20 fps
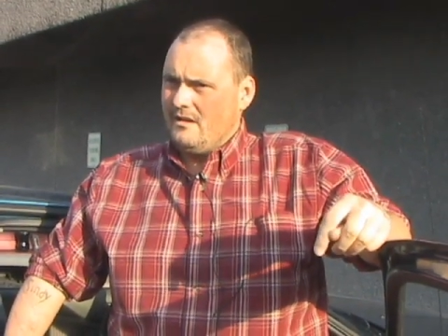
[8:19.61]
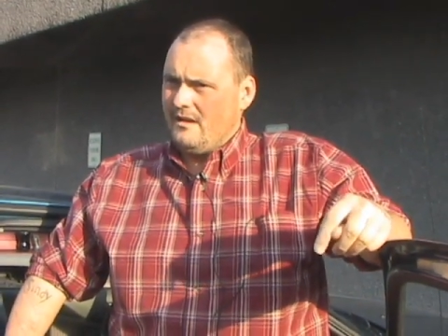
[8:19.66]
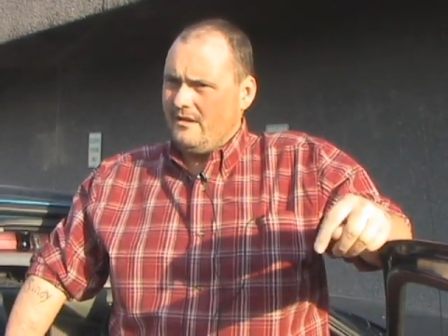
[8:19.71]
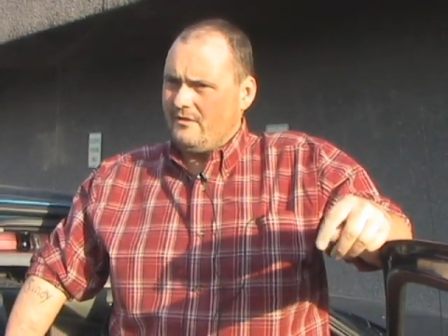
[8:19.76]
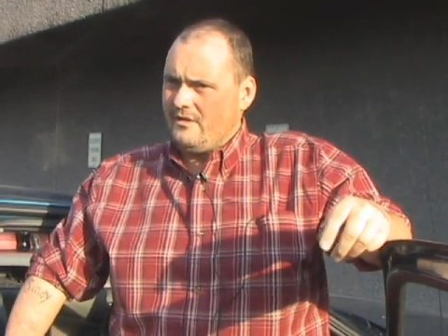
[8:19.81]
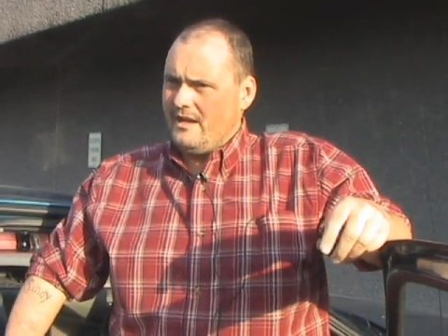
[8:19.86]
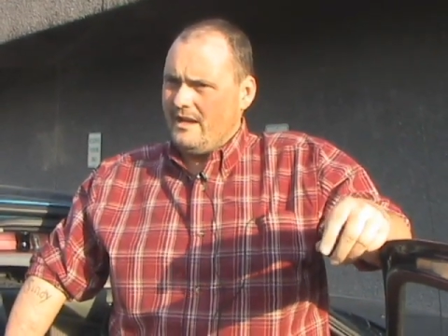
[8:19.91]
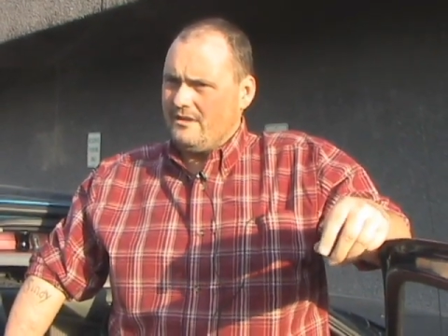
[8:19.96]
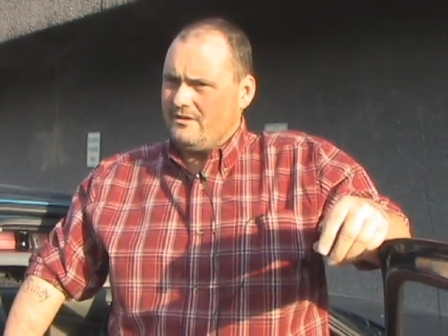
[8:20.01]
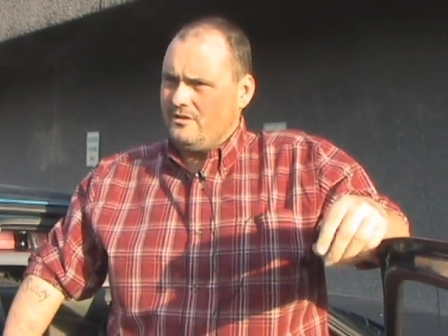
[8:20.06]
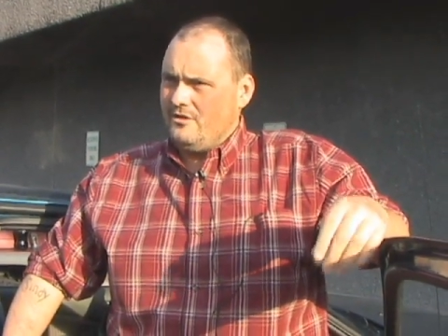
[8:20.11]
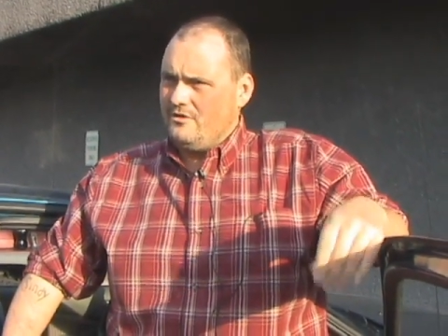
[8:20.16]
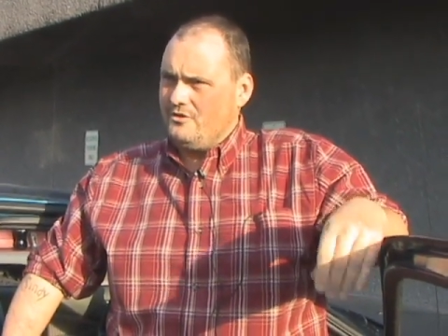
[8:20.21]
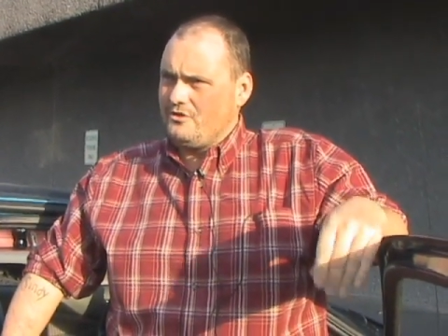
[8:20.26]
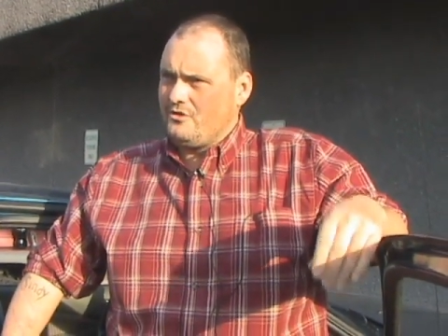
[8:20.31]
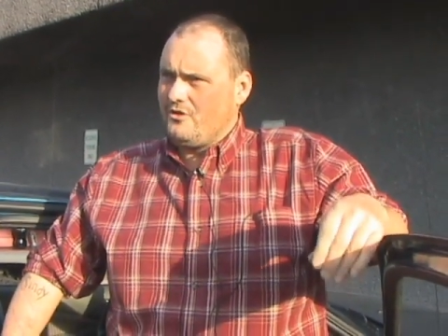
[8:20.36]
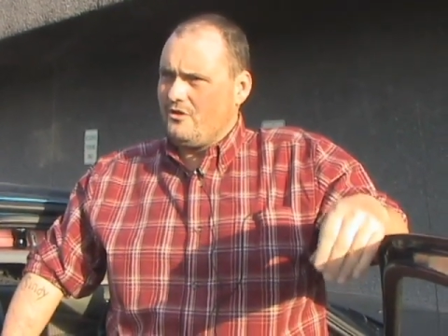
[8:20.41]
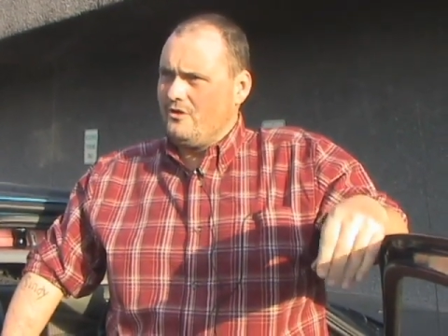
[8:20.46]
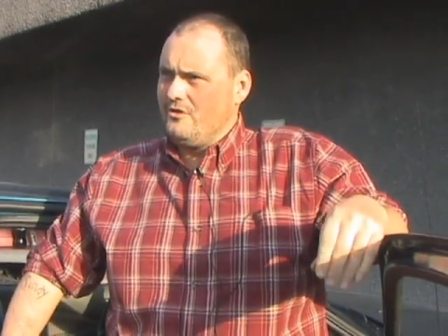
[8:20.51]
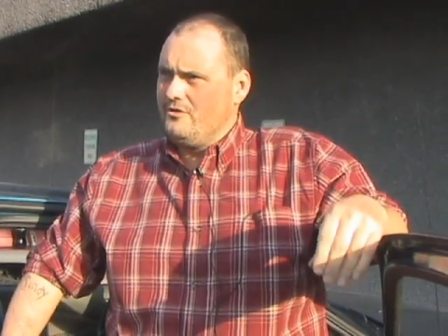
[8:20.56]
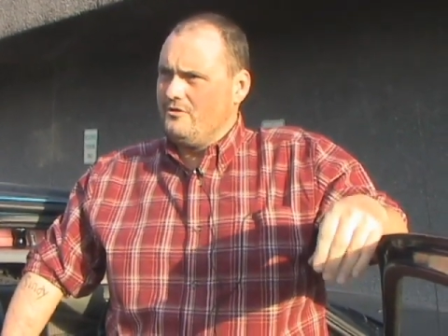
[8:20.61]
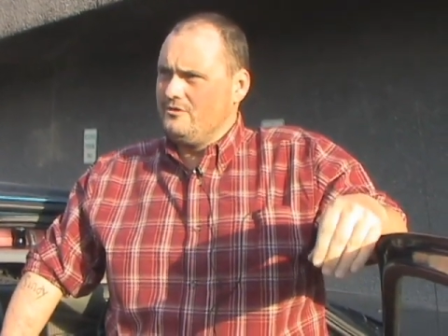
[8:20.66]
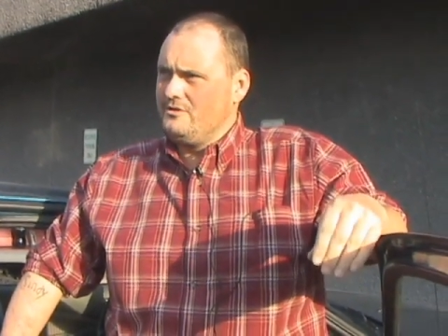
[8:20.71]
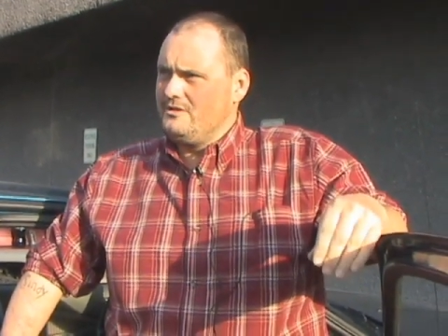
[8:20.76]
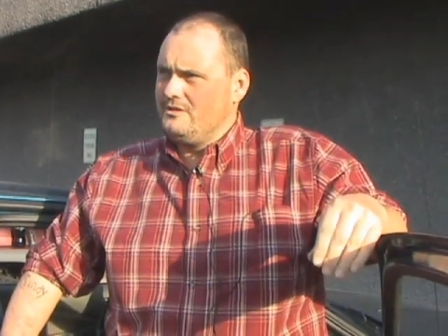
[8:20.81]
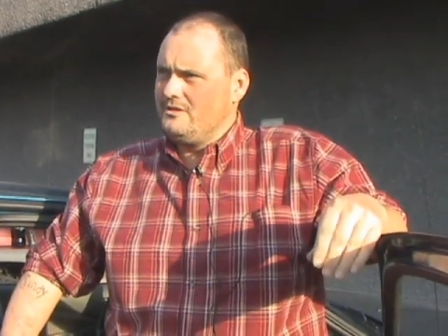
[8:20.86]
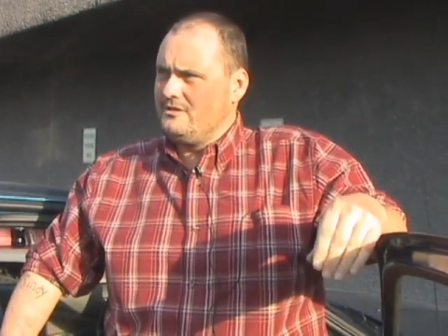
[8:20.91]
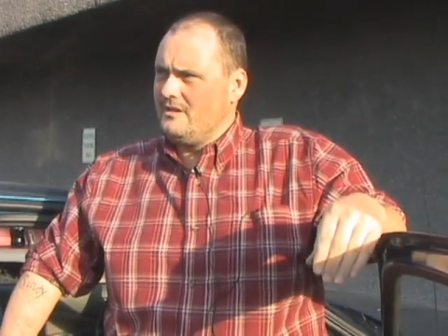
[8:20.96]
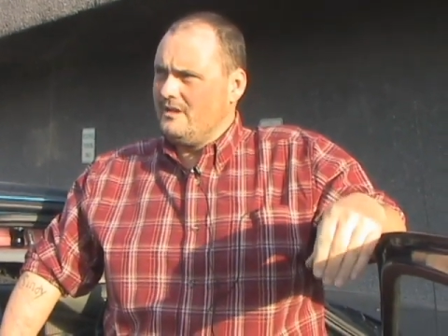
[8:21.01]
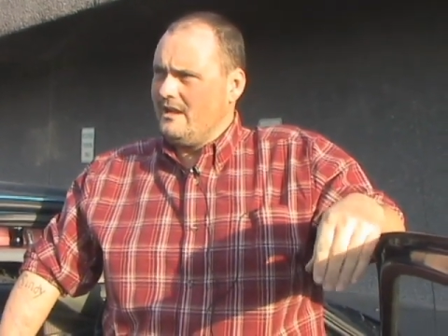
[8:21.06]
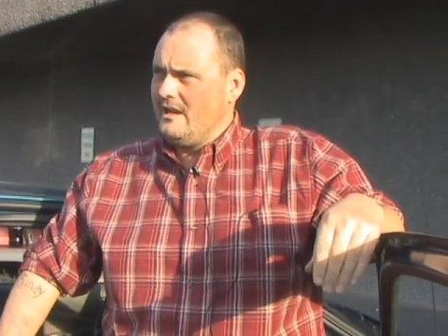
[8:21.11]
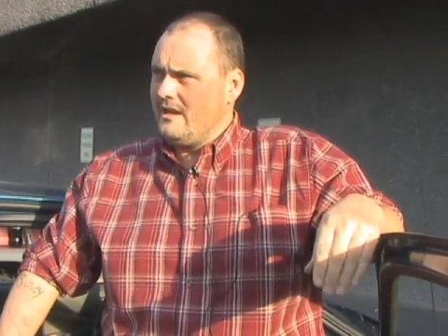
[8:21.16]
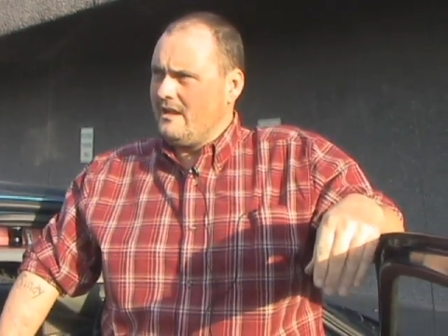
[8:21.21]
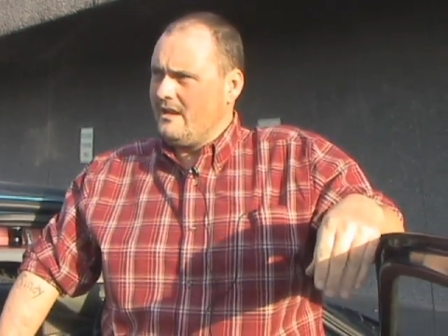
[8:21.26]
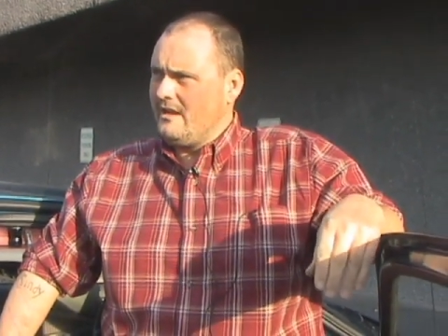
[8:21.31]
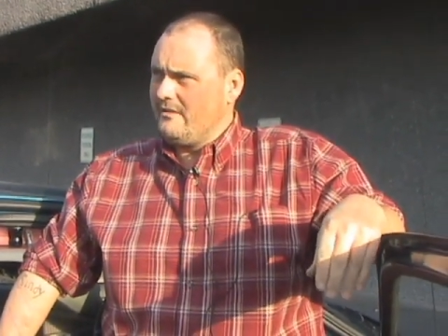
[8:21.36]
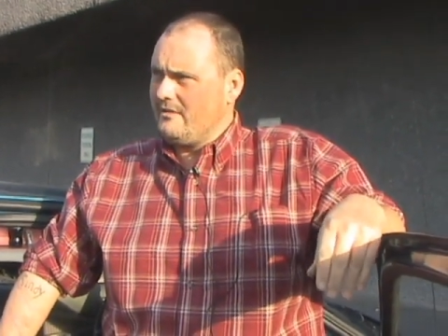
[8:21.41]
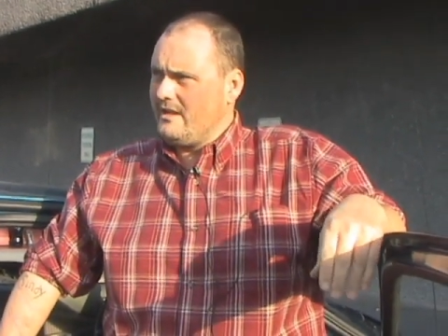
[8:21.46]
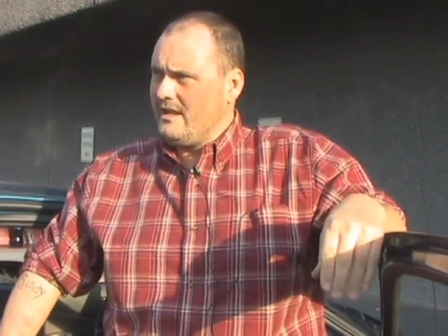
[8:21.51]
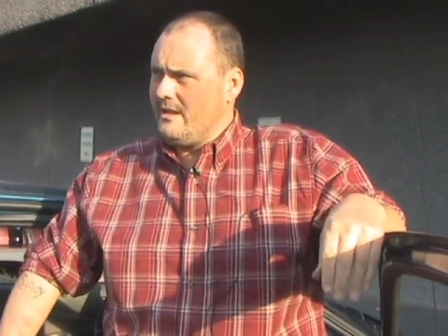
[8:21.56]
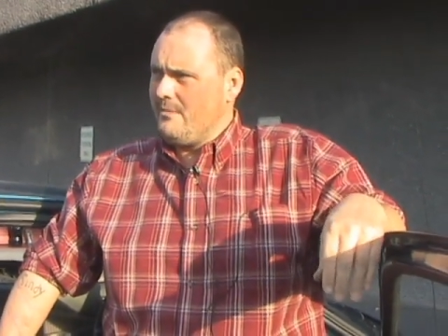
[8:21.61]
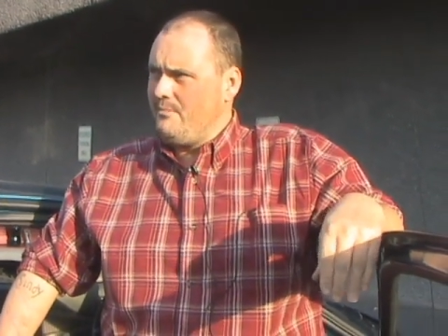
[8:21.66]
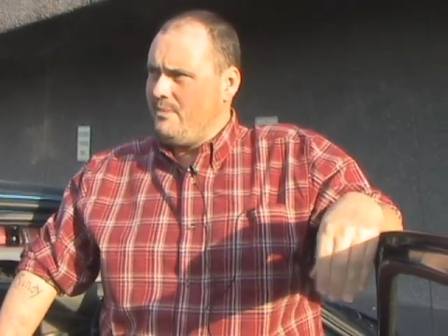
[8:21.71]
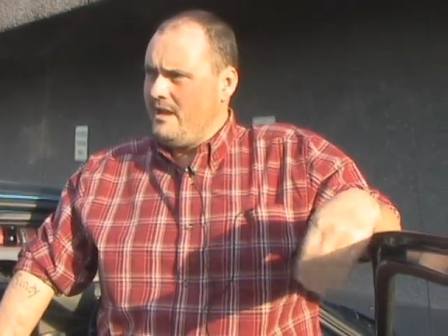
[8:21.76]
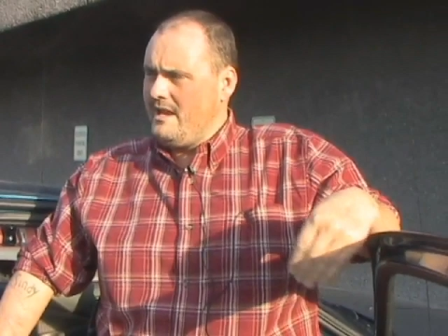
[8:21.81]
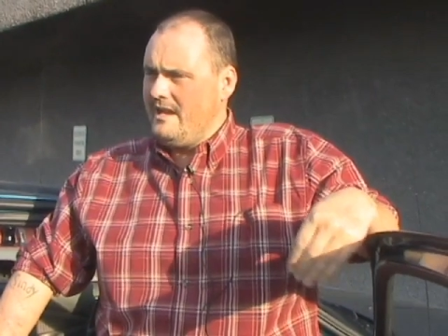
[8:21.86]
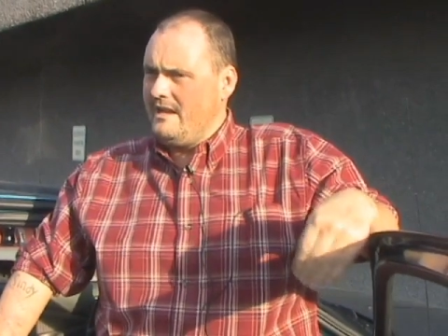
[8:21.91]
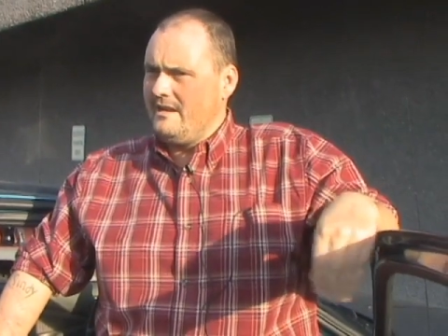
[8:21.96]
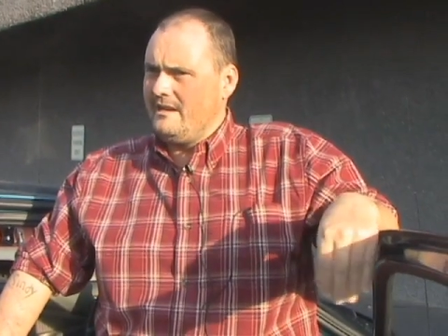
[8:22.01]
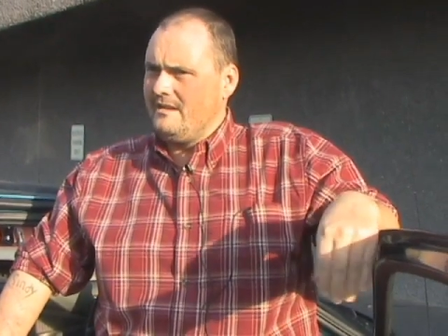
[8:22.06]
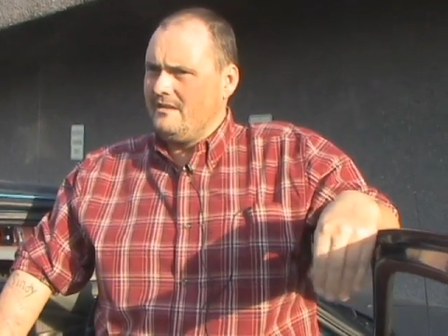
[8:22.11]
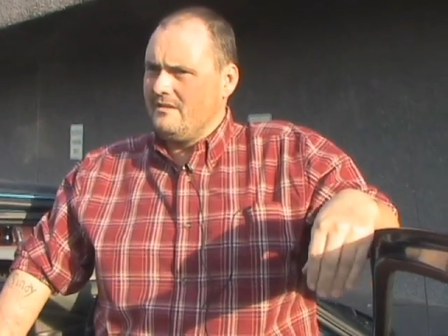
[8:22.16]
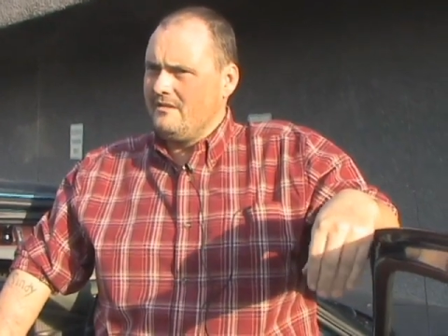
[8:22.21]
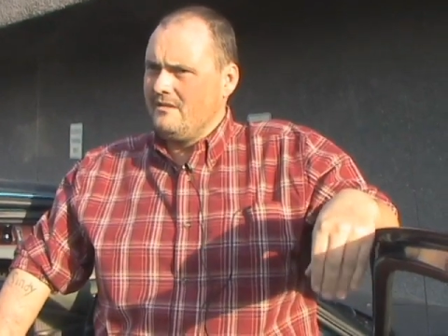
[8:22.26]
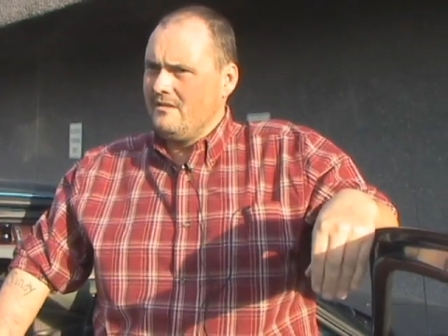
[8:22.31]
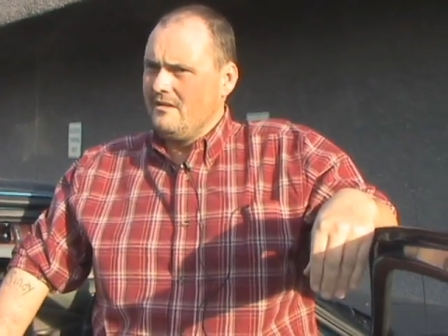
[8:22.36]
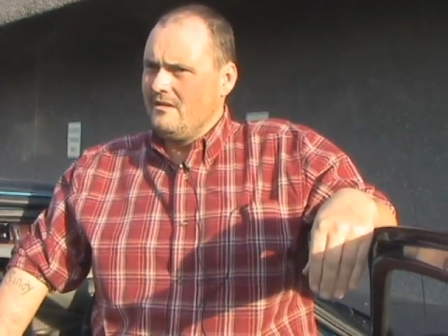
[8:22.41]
I've got two screws, and I've got a pin